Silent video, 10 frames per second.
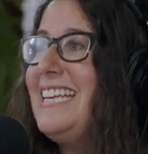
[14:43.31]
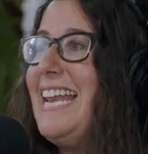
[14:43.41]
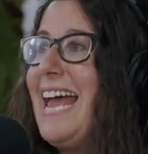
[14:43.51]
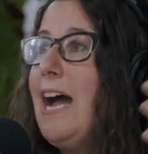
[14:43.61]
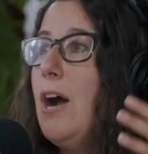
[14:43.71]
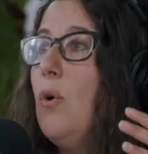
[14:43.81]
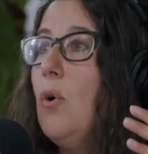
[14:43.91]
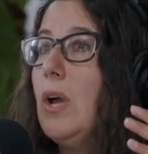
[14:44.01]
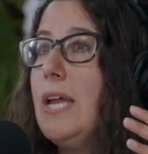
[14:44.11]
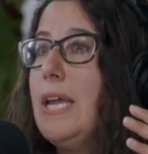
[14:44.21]

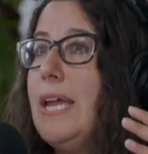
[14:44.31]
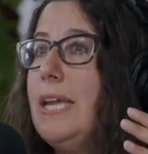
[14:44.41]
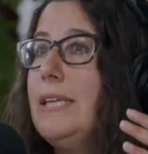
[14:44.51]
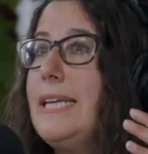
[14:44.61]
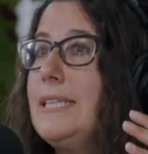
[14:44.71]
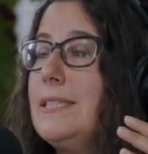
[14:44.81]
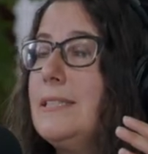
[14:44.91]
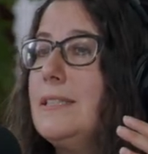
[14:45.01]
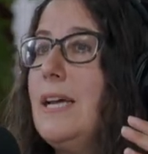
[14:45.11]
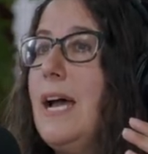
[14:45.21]
now it
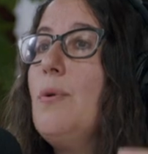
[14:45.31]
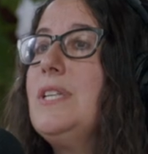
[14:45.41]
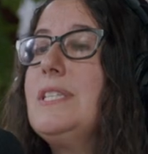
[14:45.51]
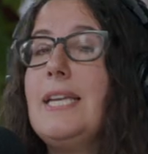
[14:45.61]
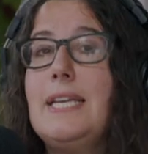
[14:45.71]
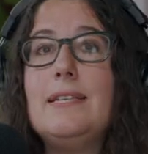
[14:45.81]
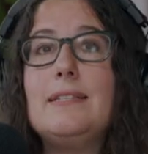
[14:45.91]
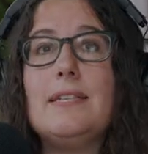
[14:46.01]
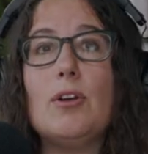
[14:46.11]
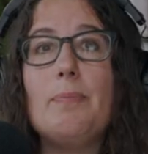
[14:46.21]
gets I wouldn't say
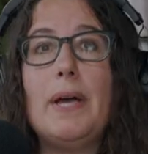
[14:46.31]
easier,